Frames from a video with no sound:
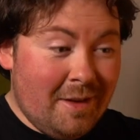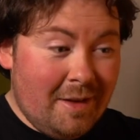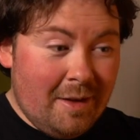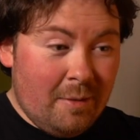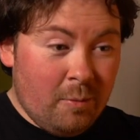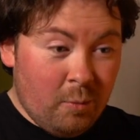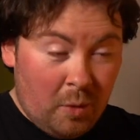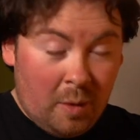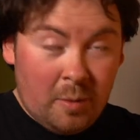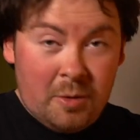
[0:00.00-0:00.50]

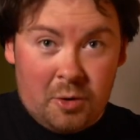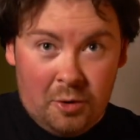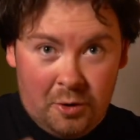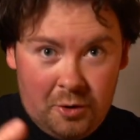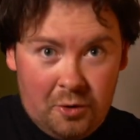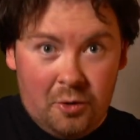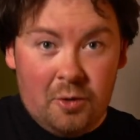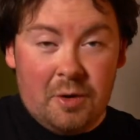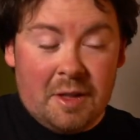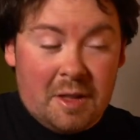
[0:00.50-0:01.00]
what I was going
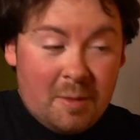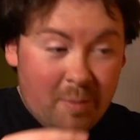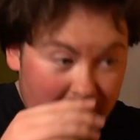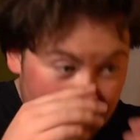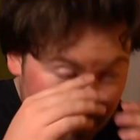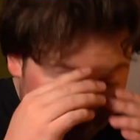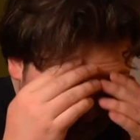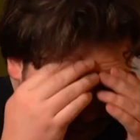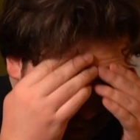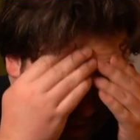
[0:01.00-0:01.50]
to do was split
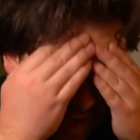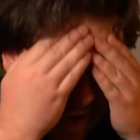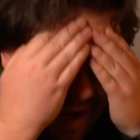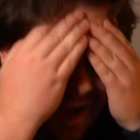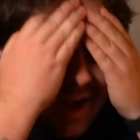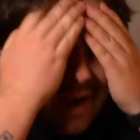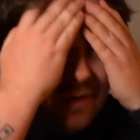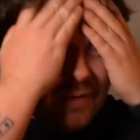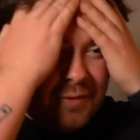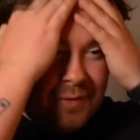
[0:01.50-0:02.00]
the money in
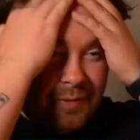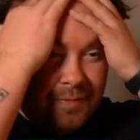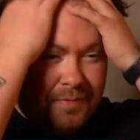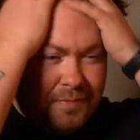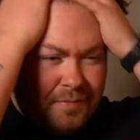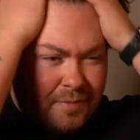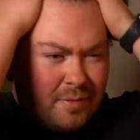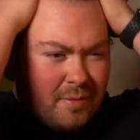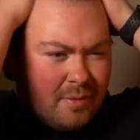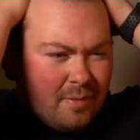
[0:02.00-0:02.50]
half
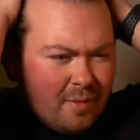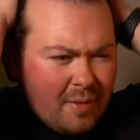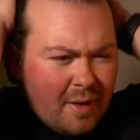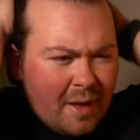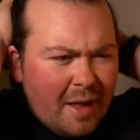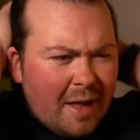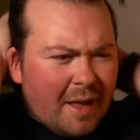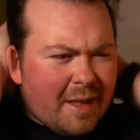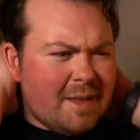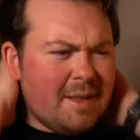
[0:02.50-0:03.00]

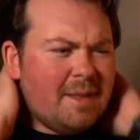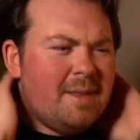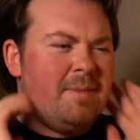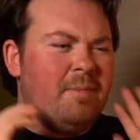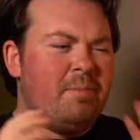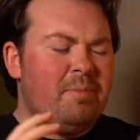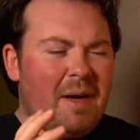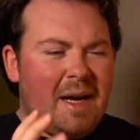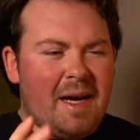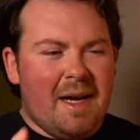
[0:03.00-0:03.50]
and
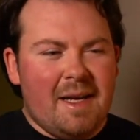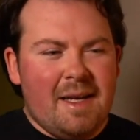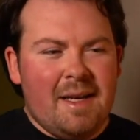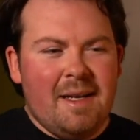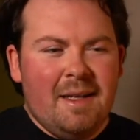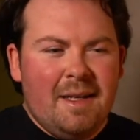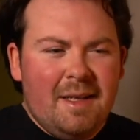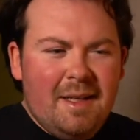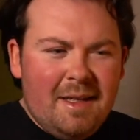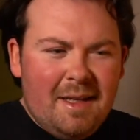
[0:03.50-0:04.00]

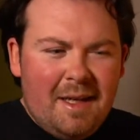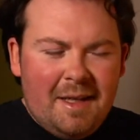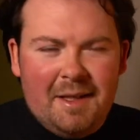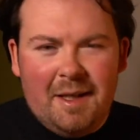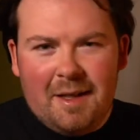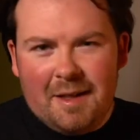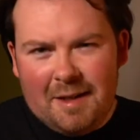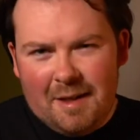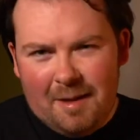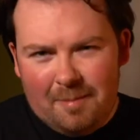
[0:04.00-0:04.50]
buy a
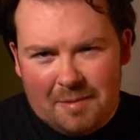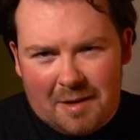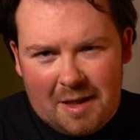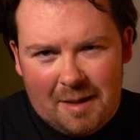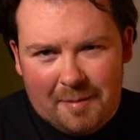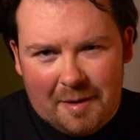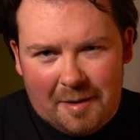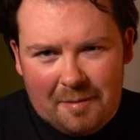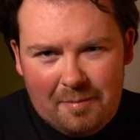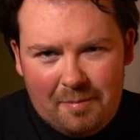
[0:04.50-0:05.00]
young and
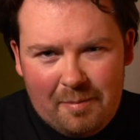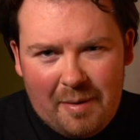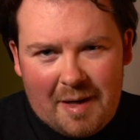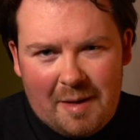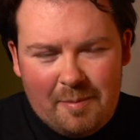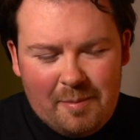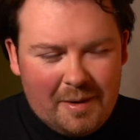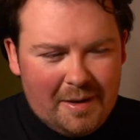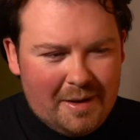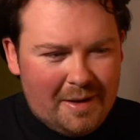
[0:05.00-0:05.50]
upcoming
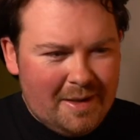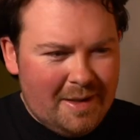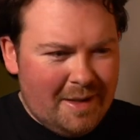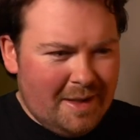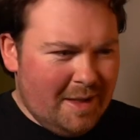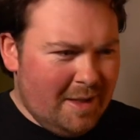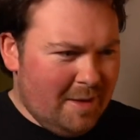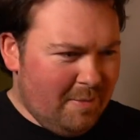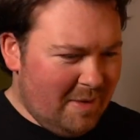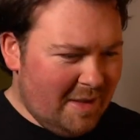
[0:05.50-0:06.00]
piper
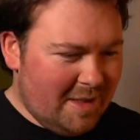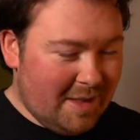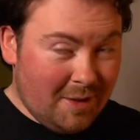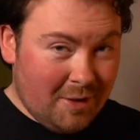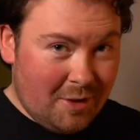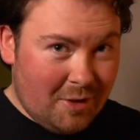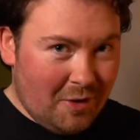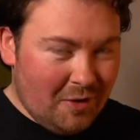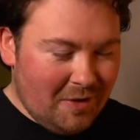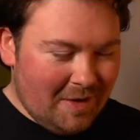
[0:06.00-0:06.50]
based in
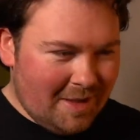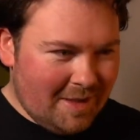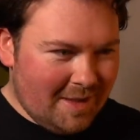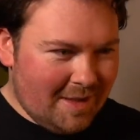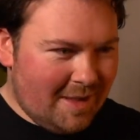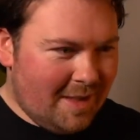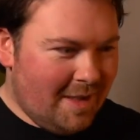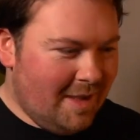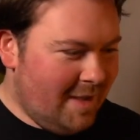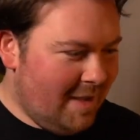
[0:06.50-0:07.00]

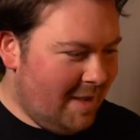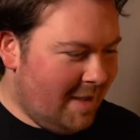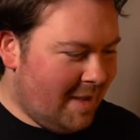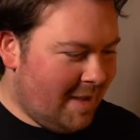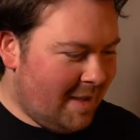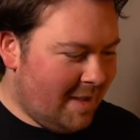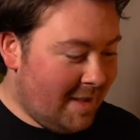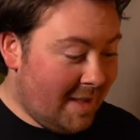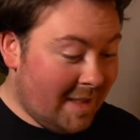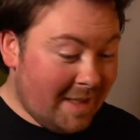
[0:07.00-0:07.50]
Scotland
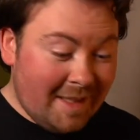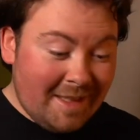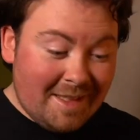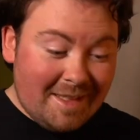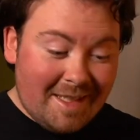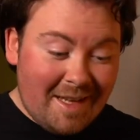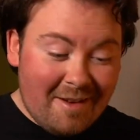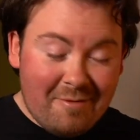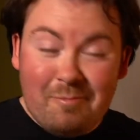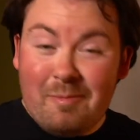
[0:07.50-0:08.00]
a nice
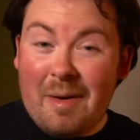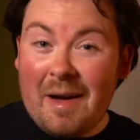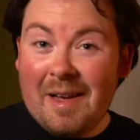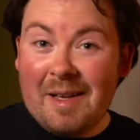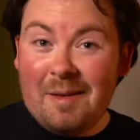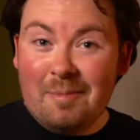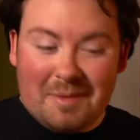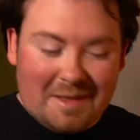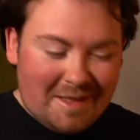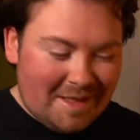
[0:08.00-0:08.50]
set of
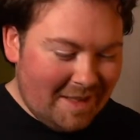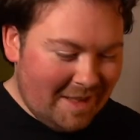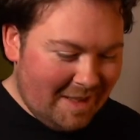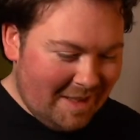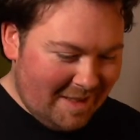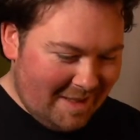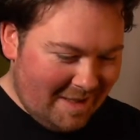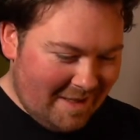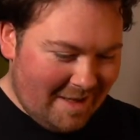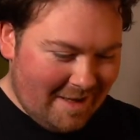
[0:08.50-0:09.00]
pipes.
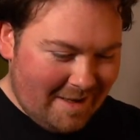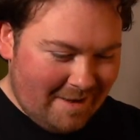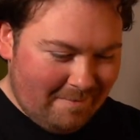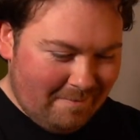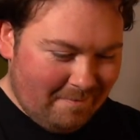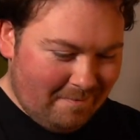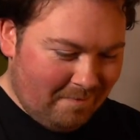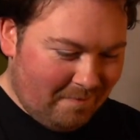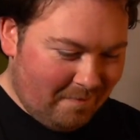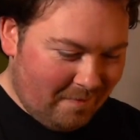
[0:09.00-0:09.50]

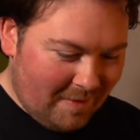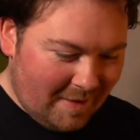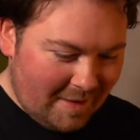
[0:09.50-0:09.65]
And